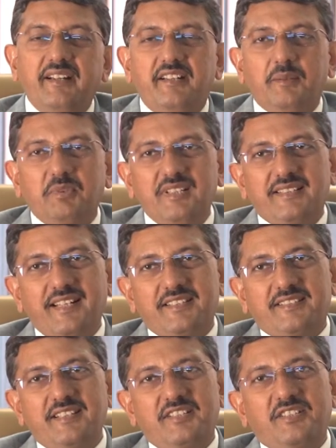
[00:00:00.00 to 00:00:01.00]
Double
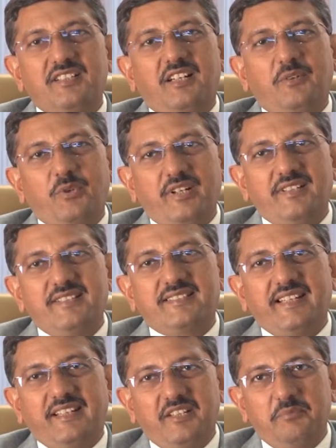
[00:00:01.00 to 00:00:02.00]
taxation
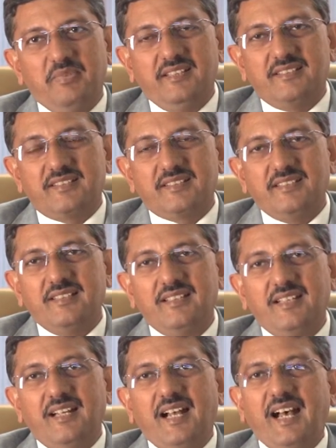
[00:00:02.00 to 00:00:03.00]
avoidance agreements
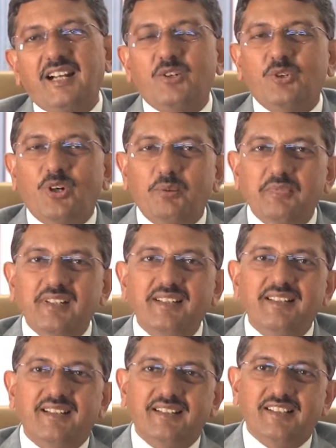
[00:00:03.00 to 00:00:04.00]
are
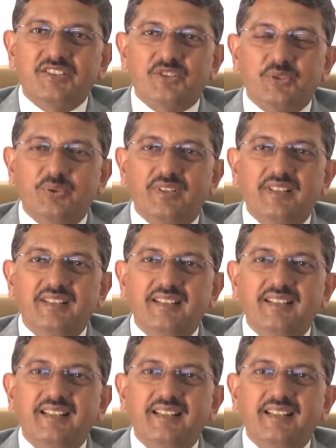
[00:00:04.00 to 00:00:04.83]
commonly understood